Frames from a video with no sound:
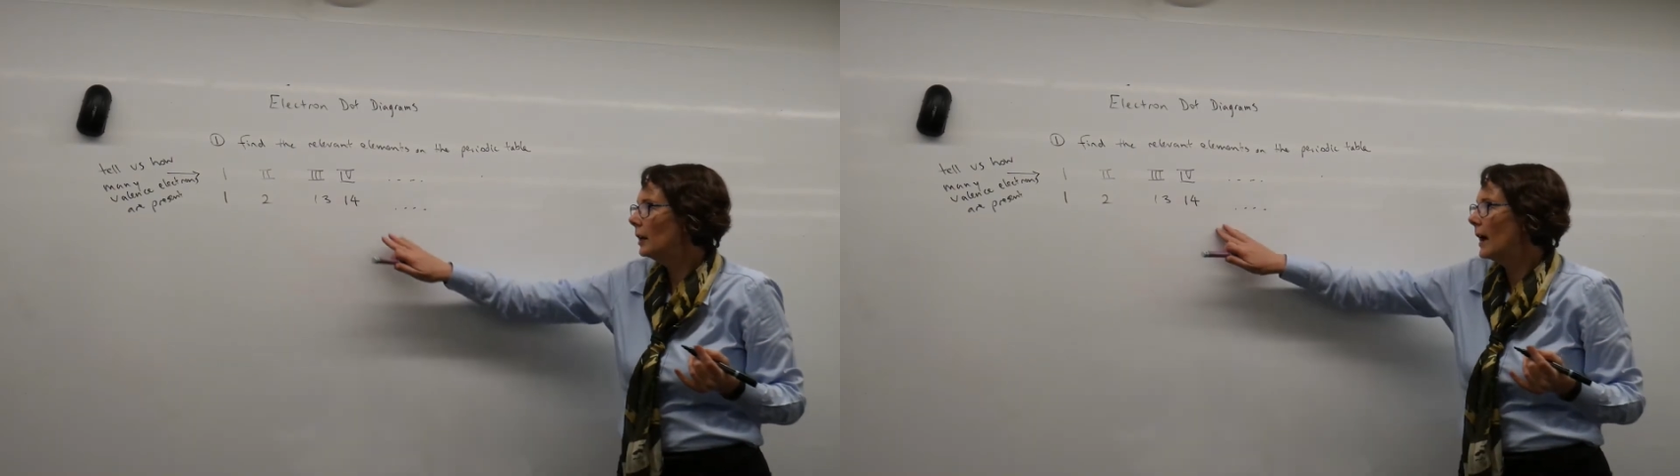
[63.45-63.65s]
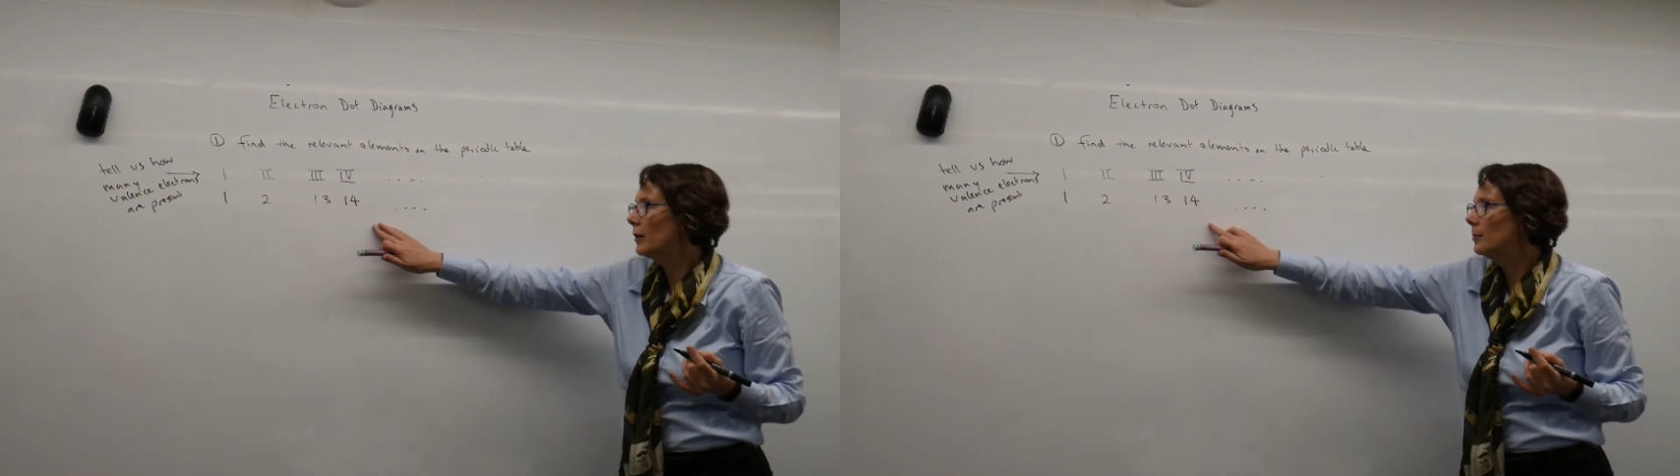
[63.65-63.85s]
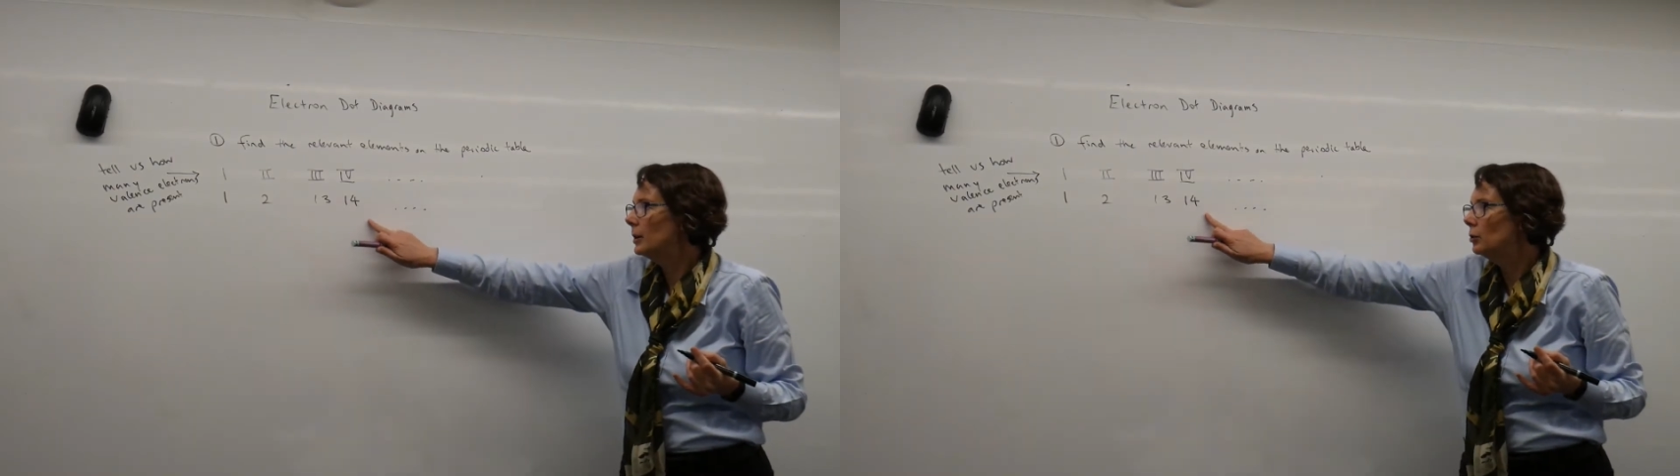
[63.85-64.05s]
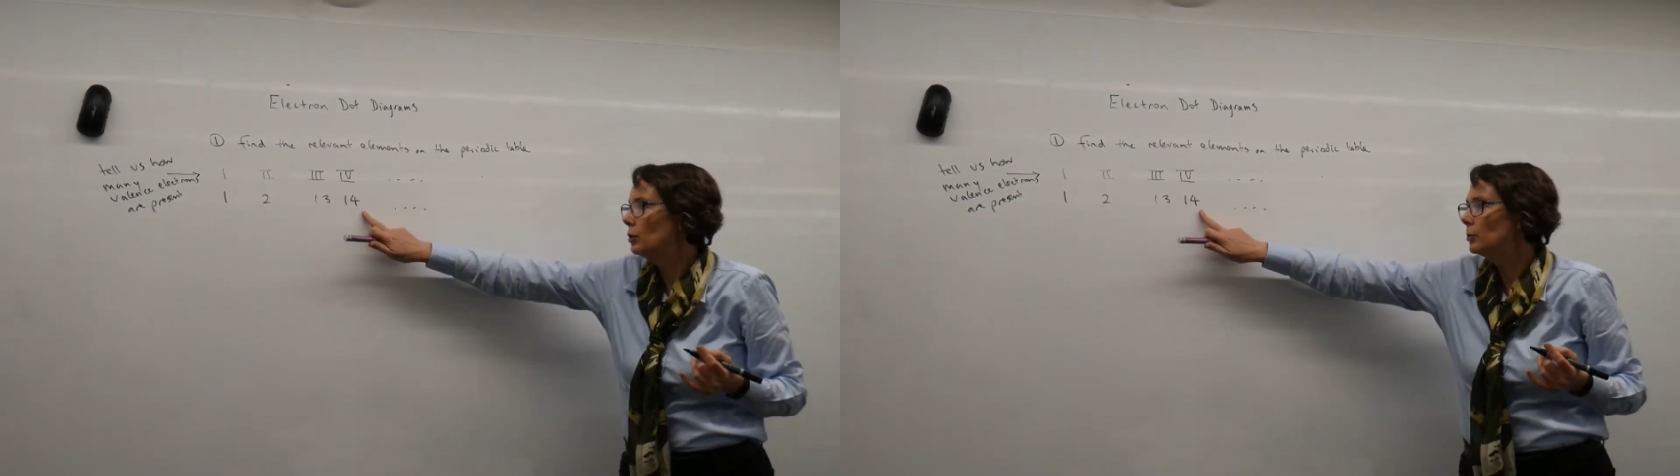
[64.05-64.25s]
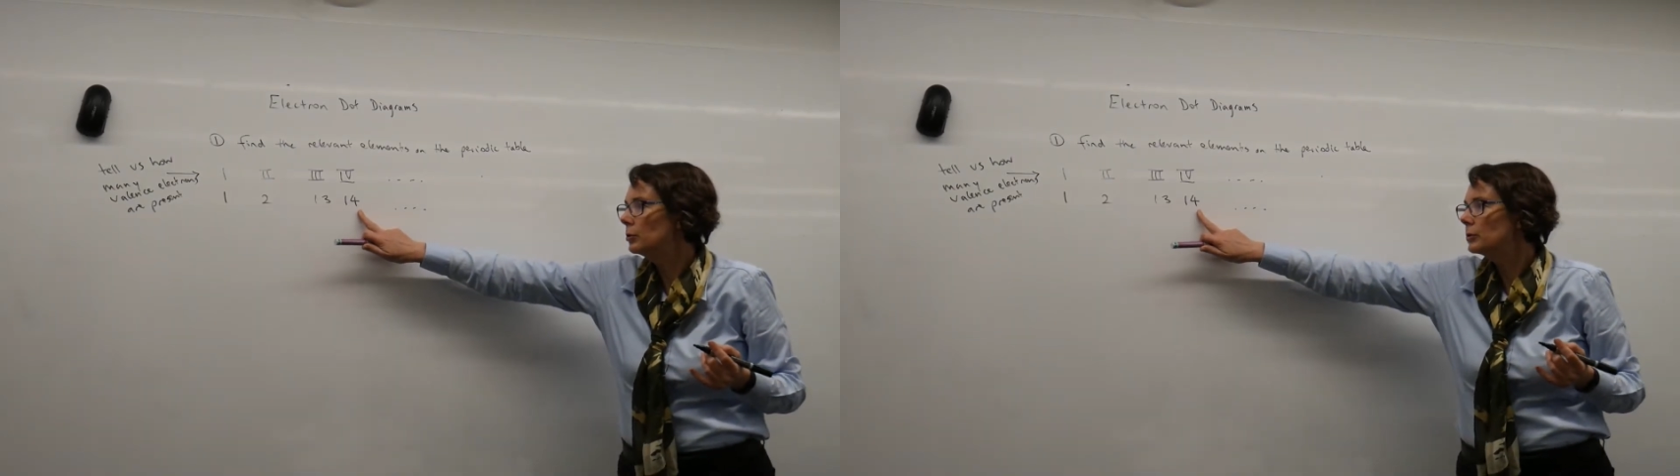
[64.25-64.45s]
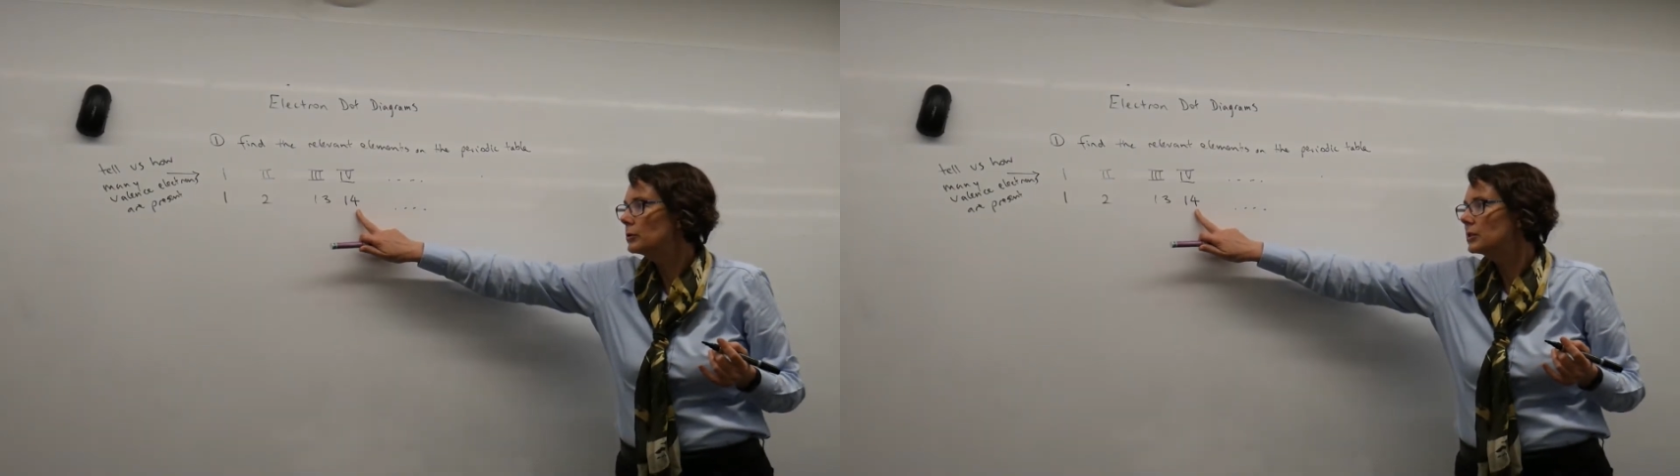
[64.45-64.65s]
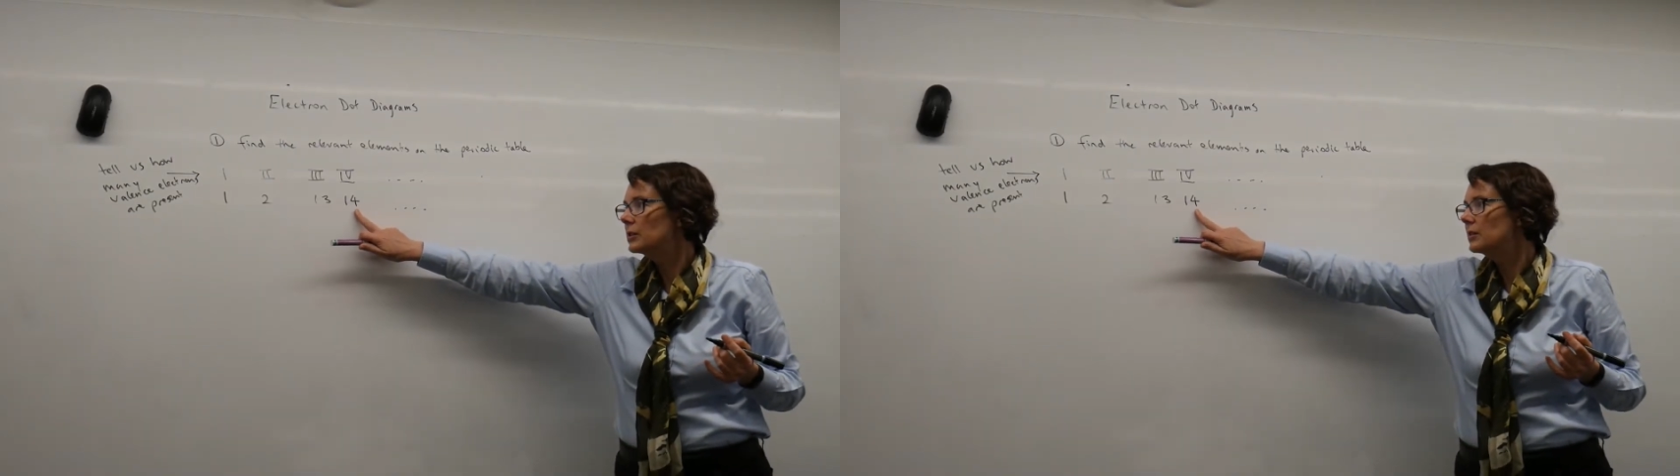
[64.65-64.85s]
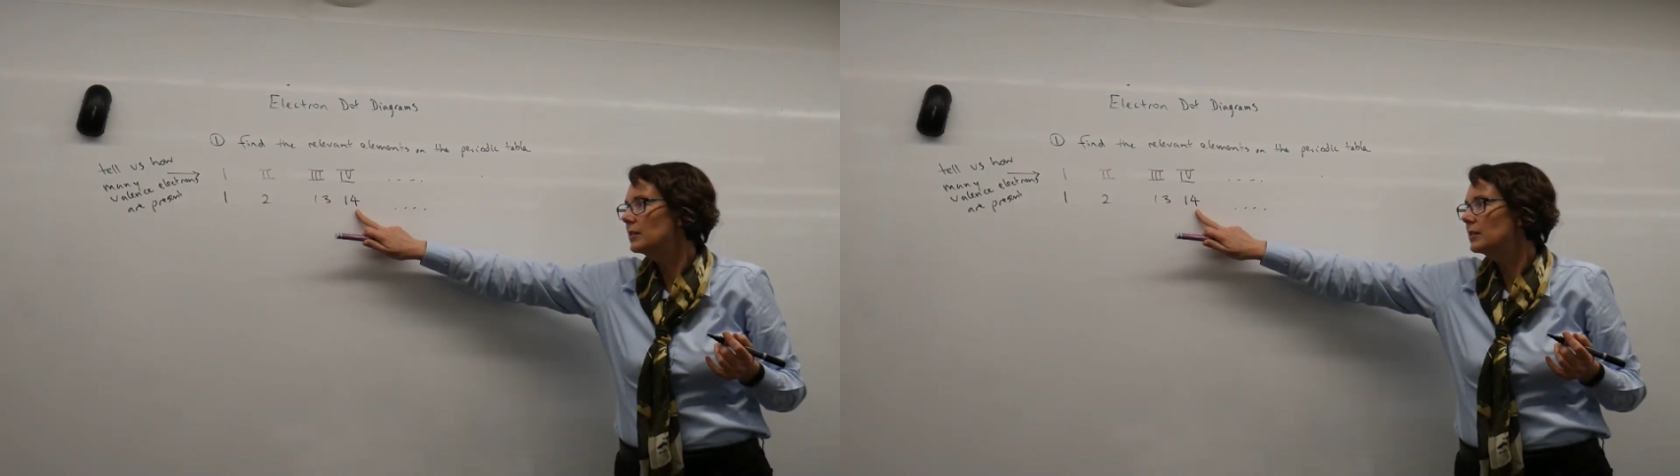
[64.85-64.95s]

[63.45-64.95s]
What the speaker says: Arabic numerals,